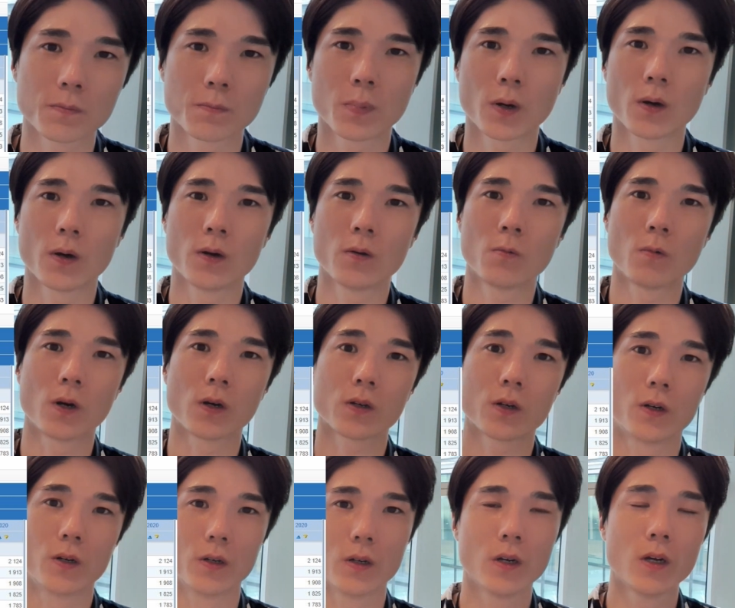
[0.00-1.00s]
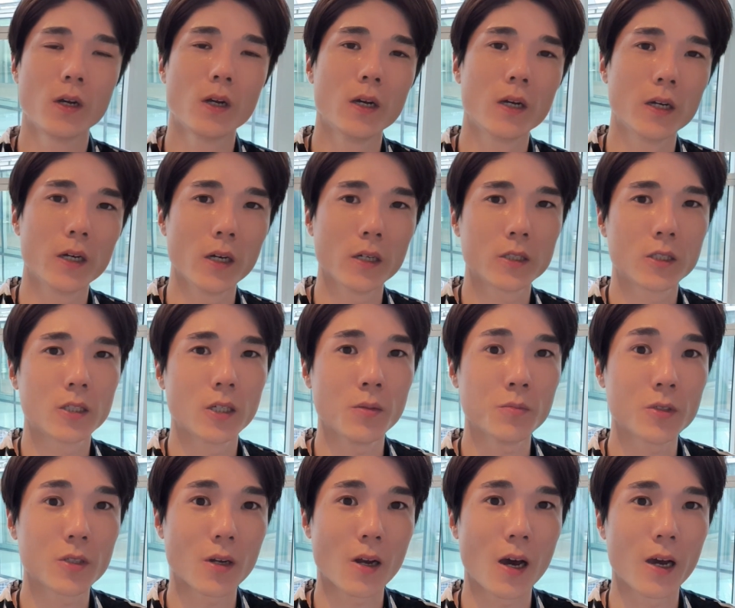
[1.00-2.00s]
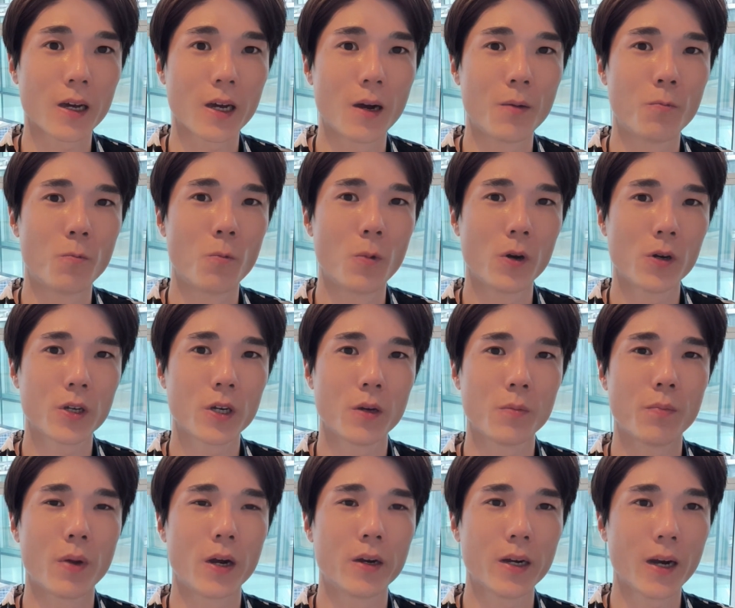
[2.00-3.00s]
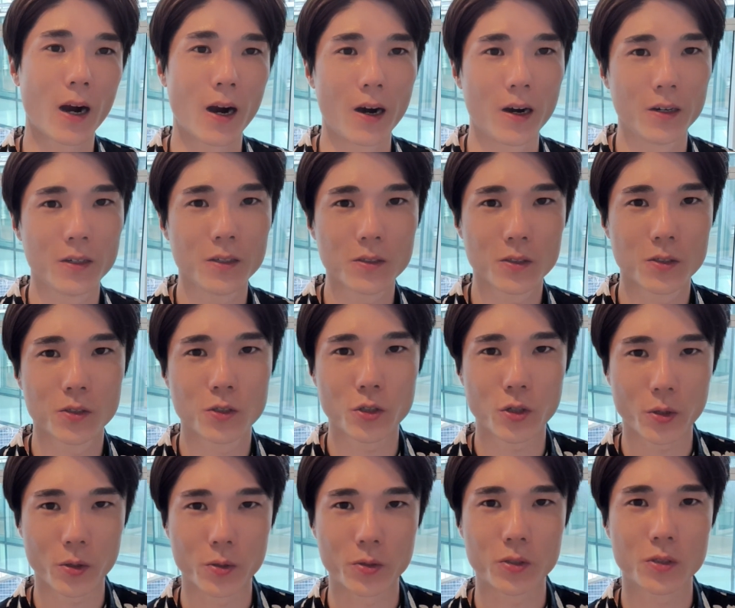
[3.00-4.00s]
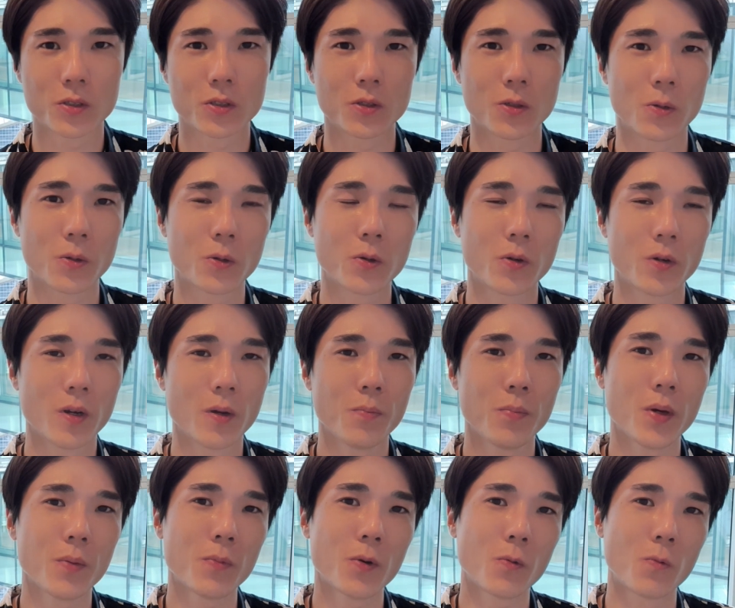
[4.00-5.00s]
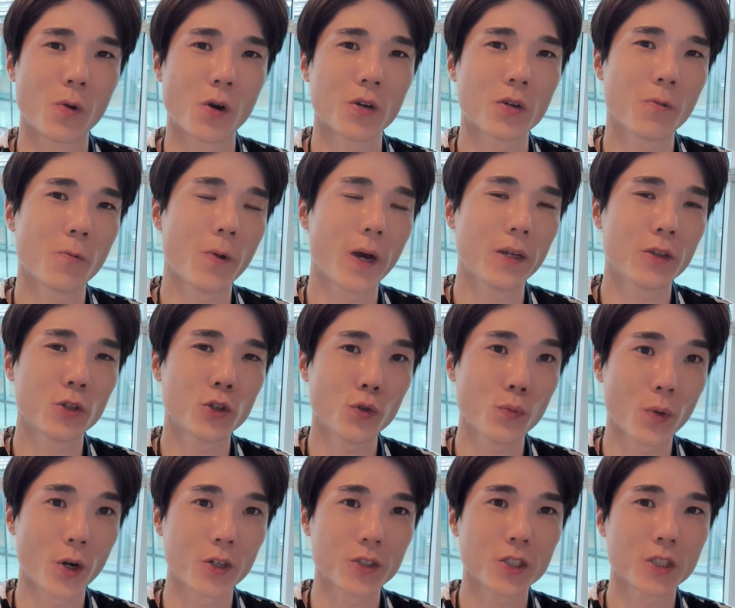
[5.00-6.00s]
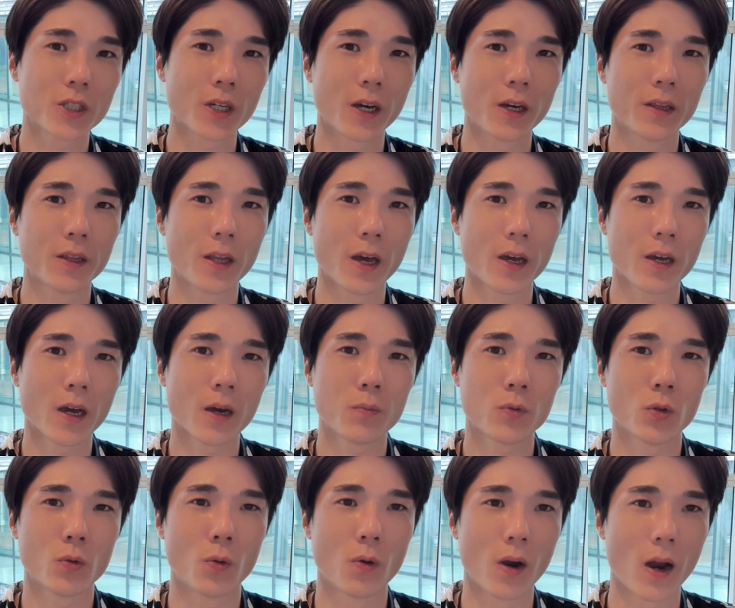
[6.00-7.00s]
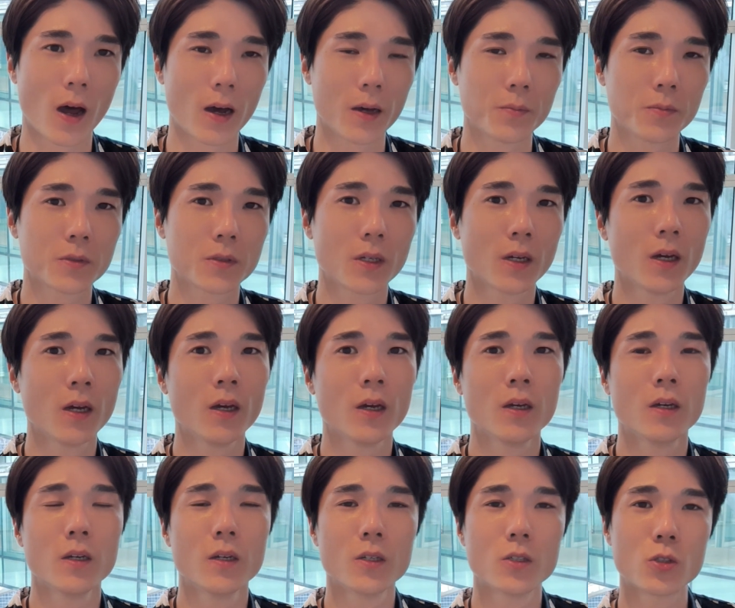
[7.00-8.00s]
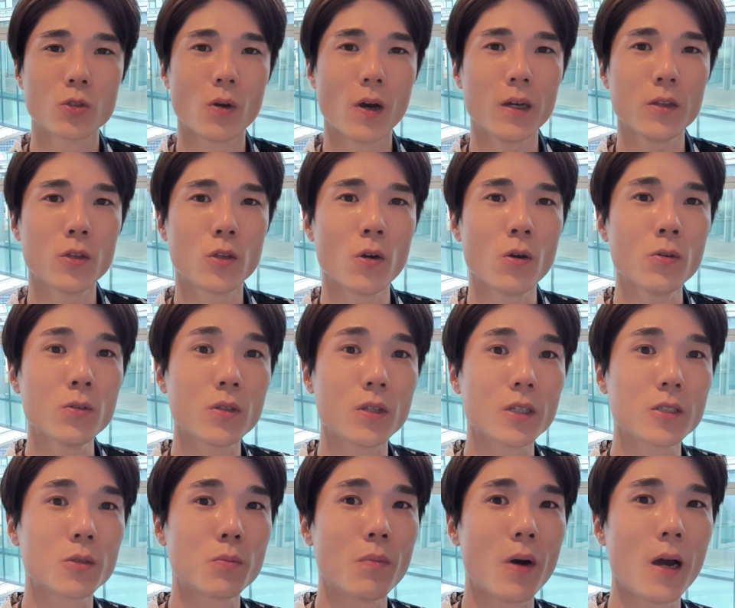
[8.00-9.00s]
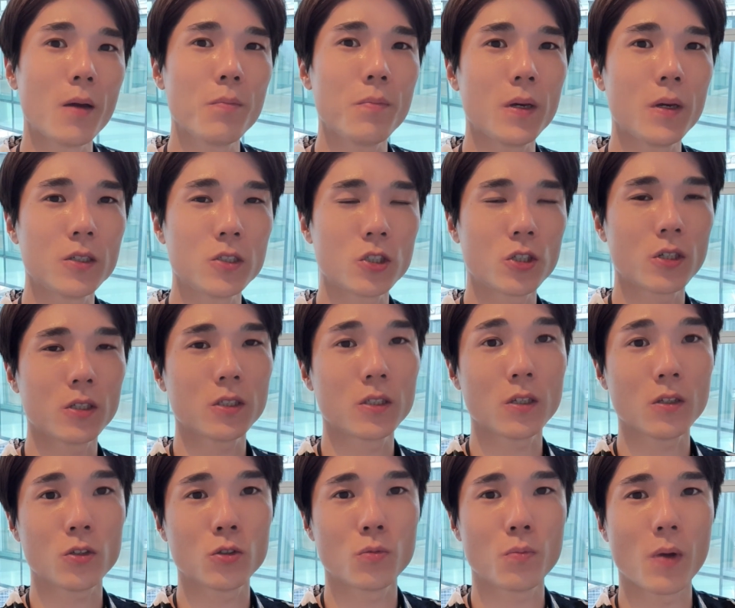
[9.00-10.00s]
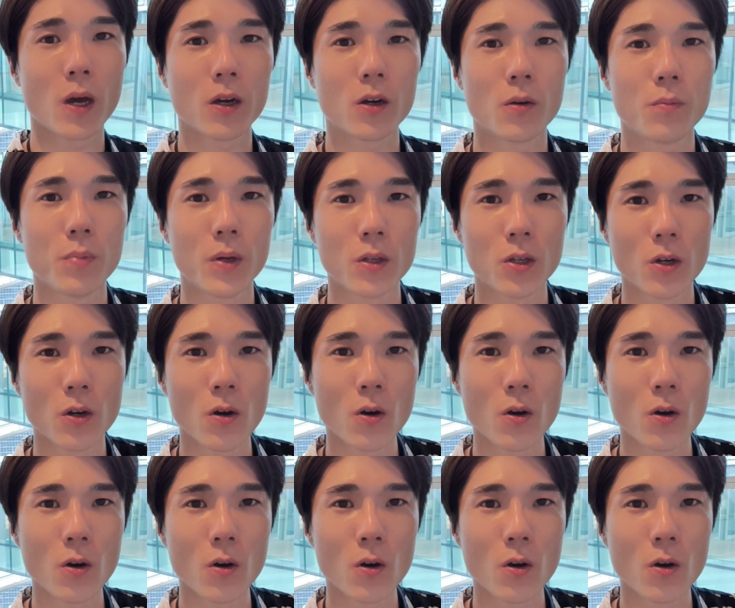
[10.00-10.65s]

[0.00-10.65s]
per worker. It seems like I'm working very hard. True, so Korean people work way too much and they have no lives. So I thought this might be interesting to make a video